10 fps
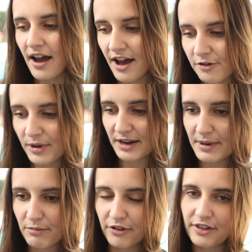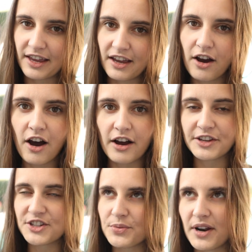Um, many people think, oh,
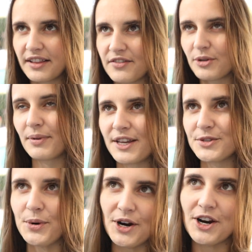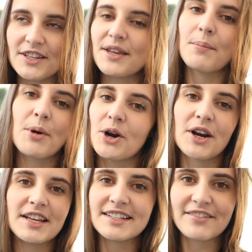I just want to live in a place where summer
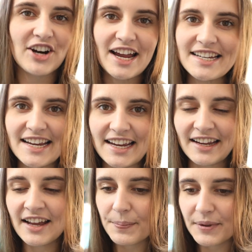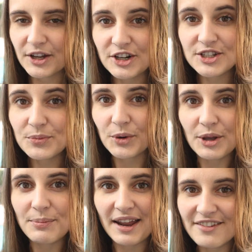is never ending. But there are some
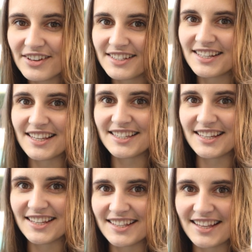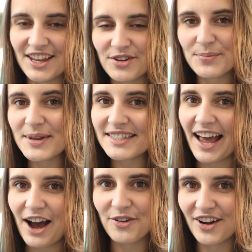real benefits to the seasons that you can miss
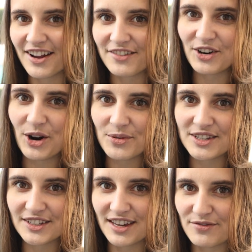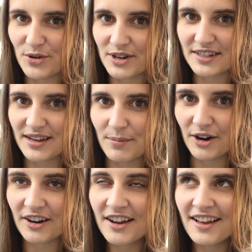out on if you're always looking forward to
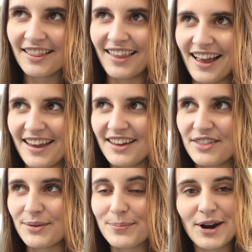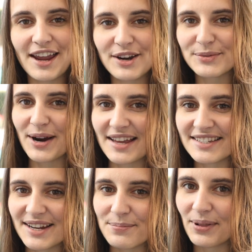summer, like the break,
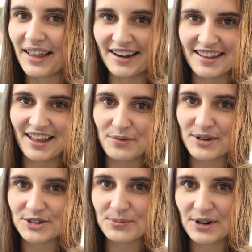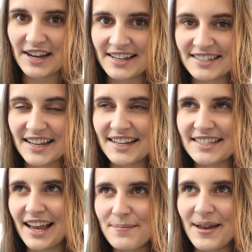rest, and planning that winter brings, the
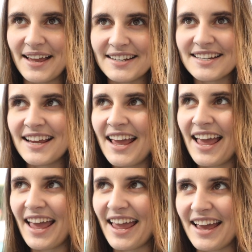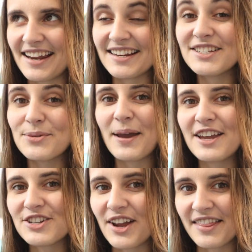excitement and
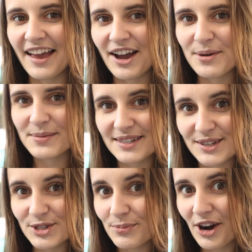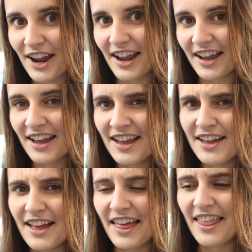anticipation that comes in the spring.
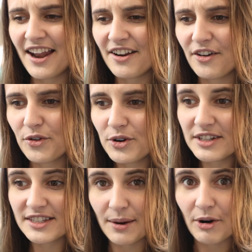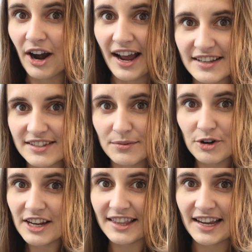And then, of course, summer has some
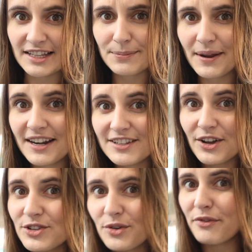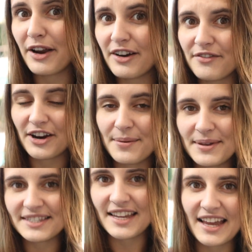great things, but it is also very, very
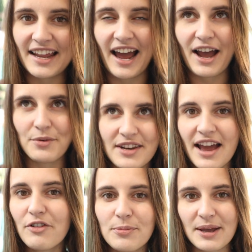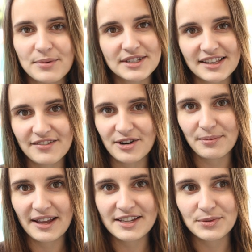busy, and I would never be able to live in a
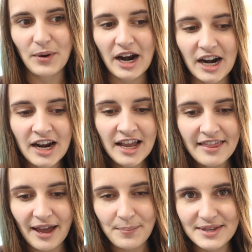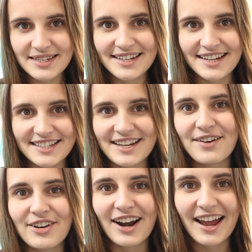place where that busyness
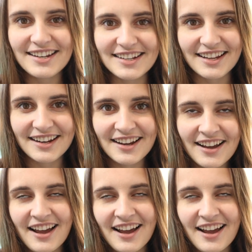never ended.